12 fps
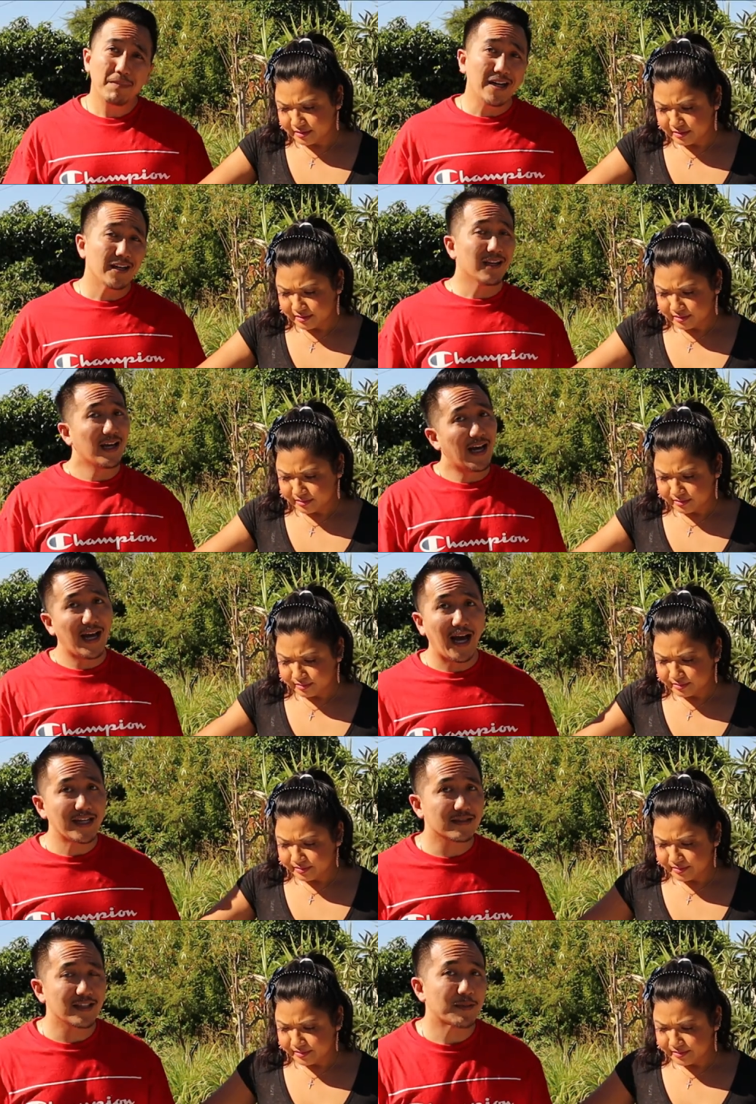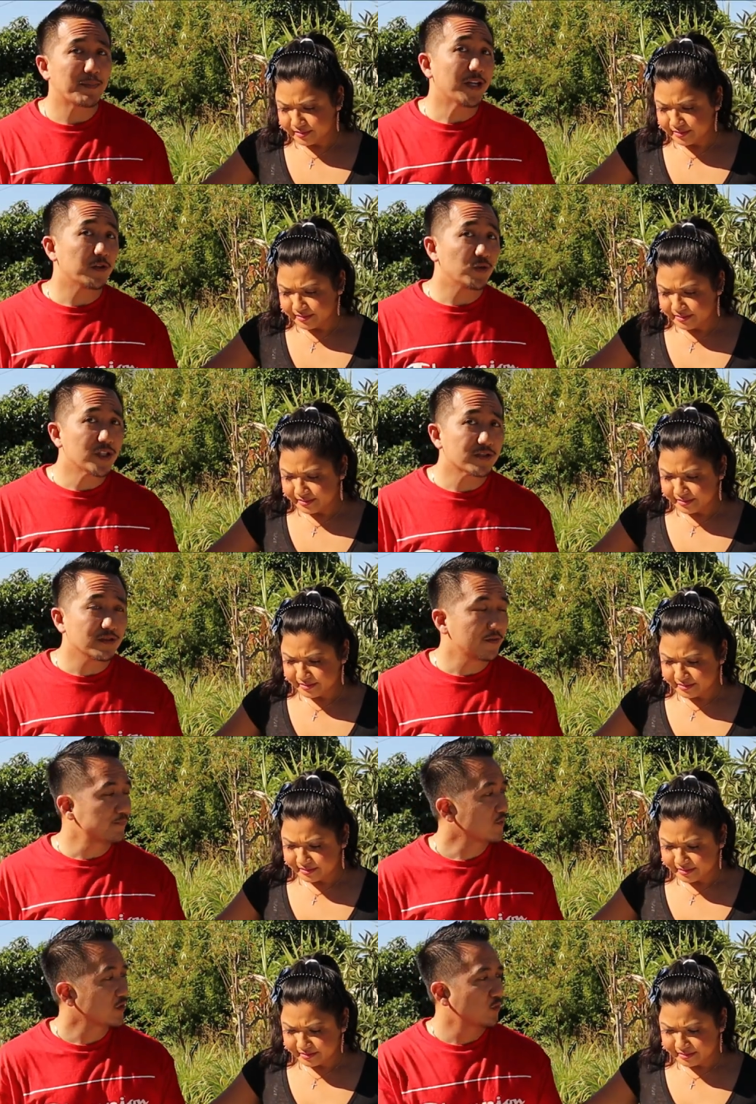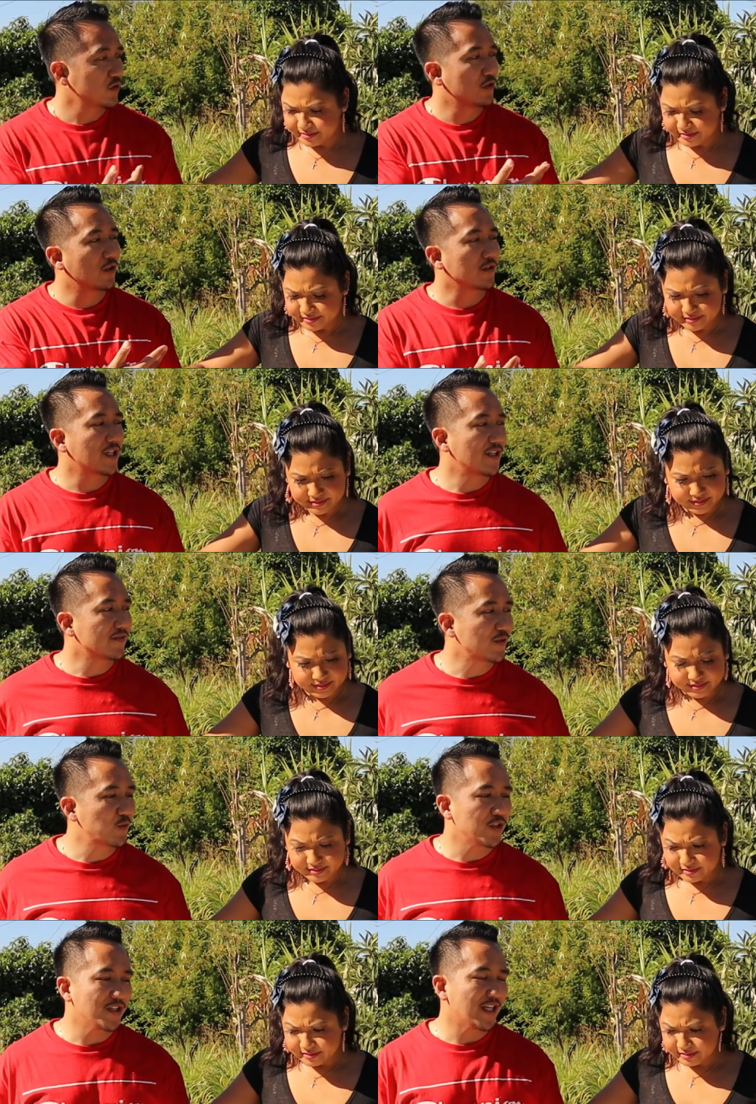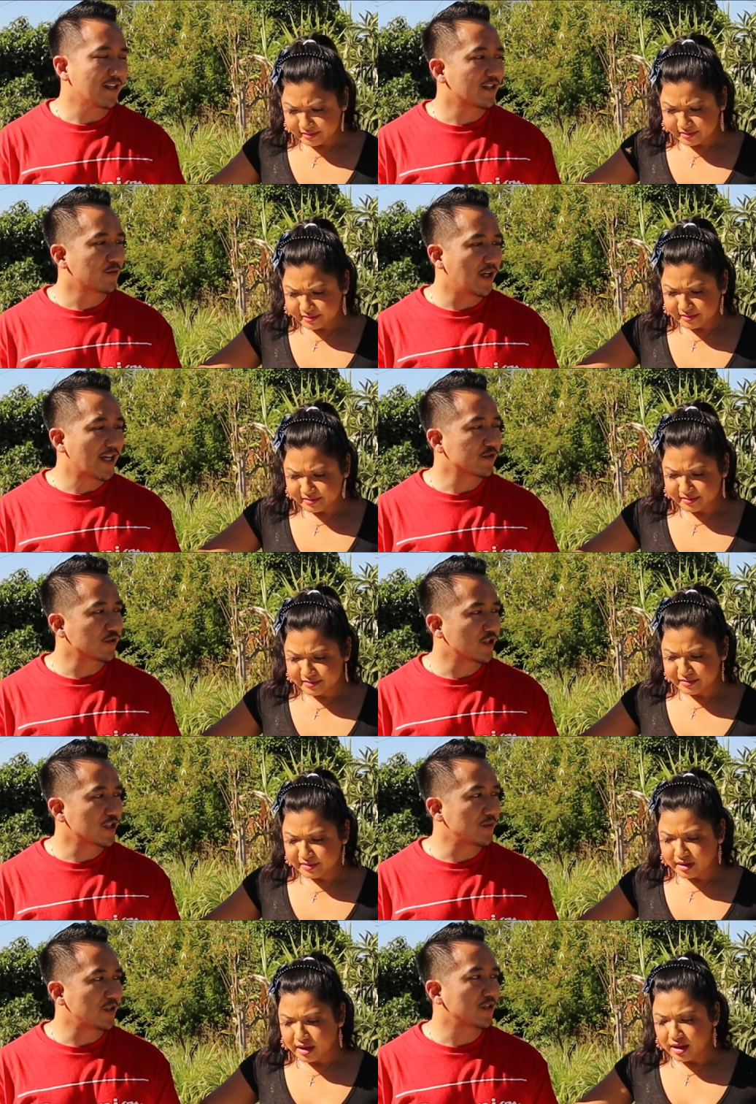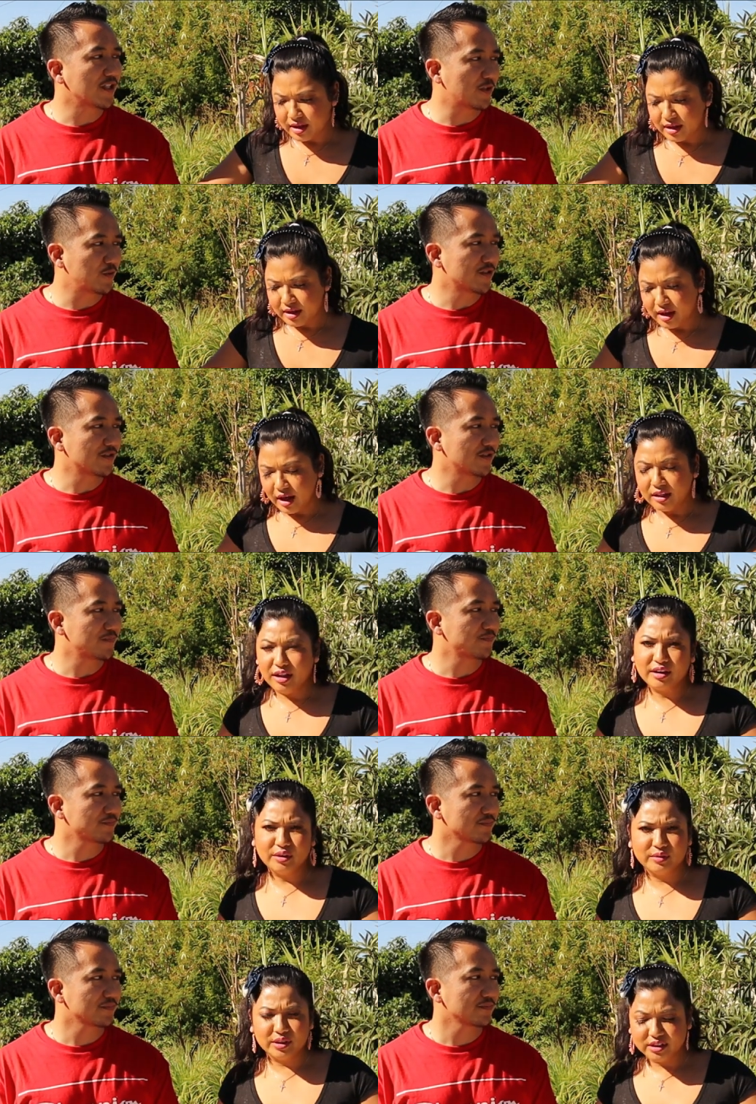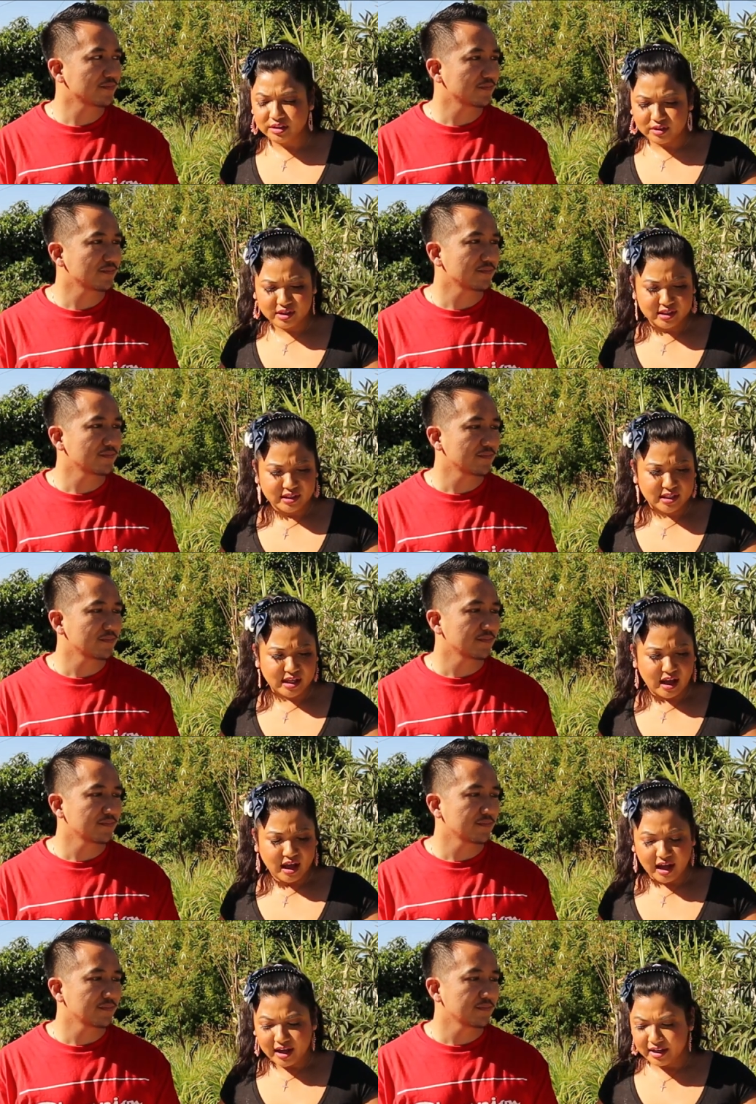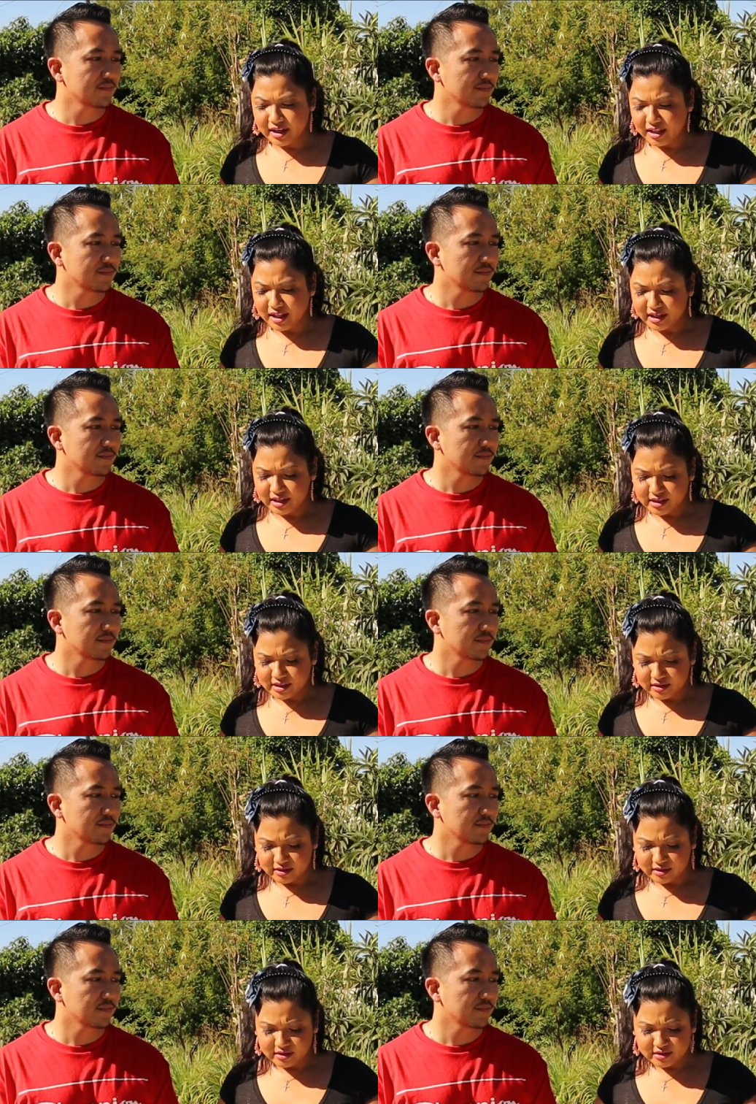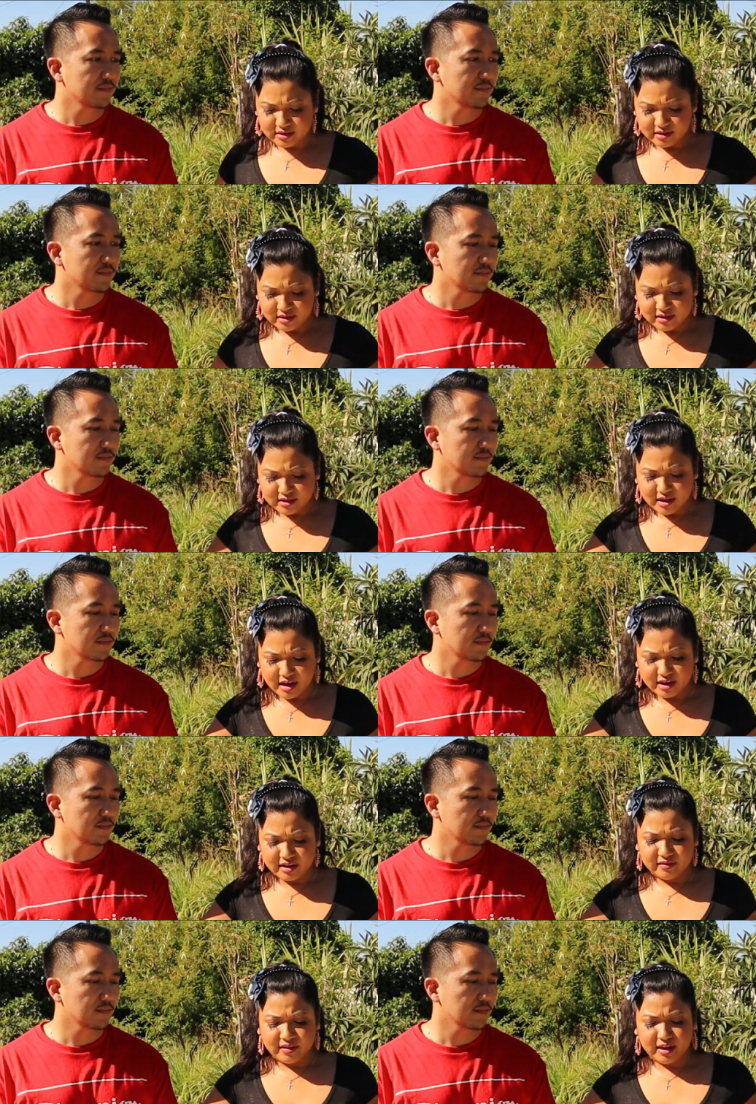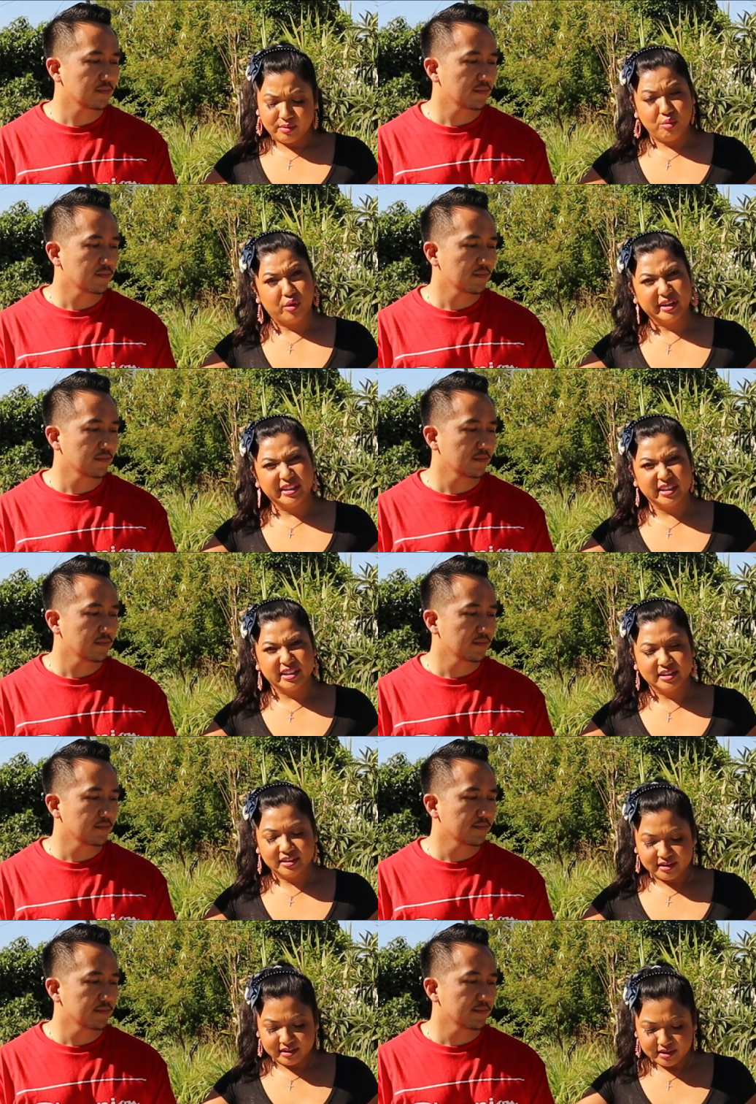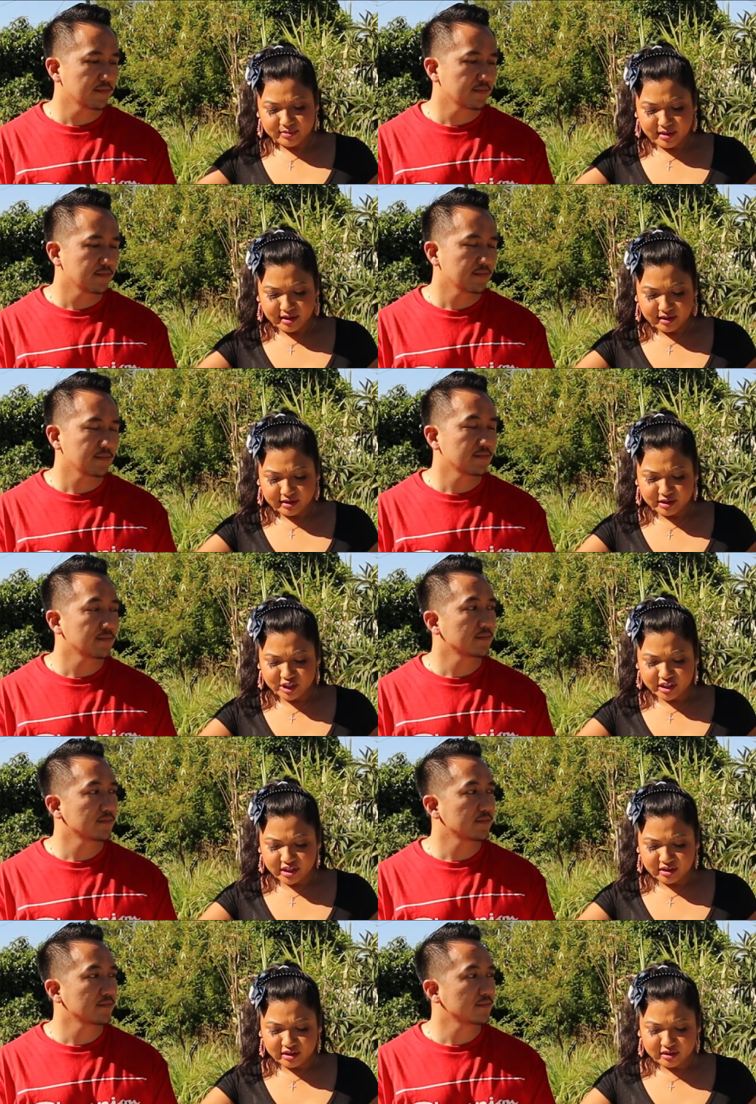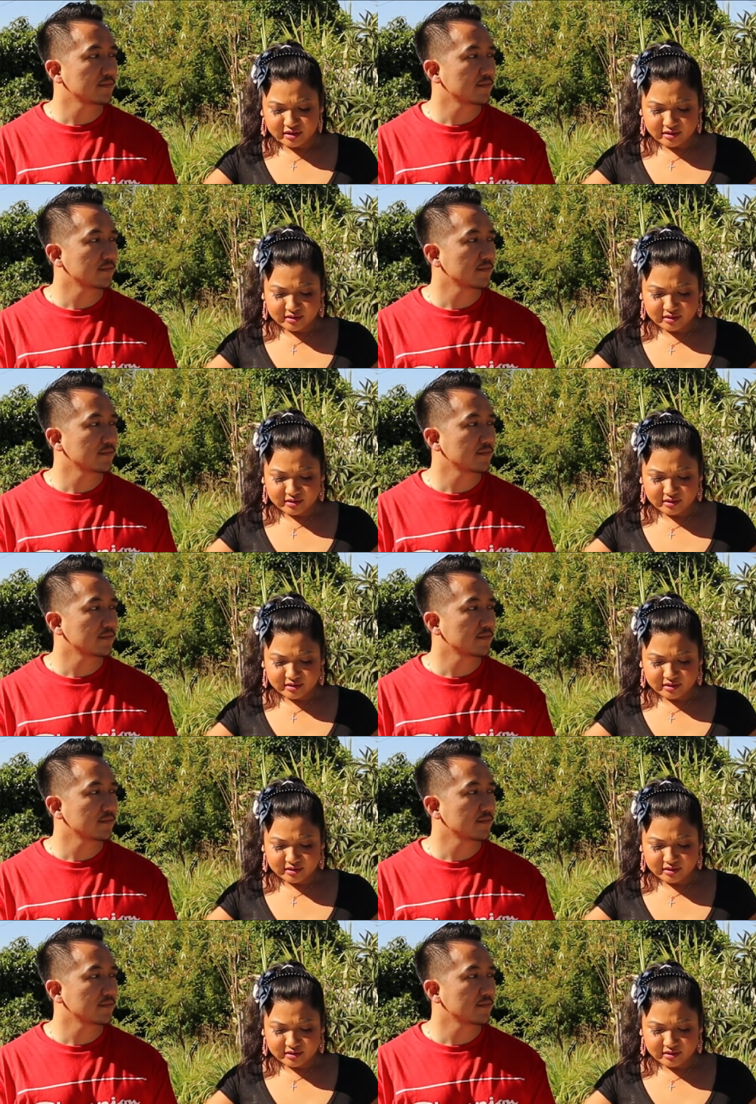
Speaker 1: But I just like mine original. When you go to KFC, what do you get? Extra crispy or do you get original?
Speaker 2: I like original because I, I like a little kind of like moist to my chicken.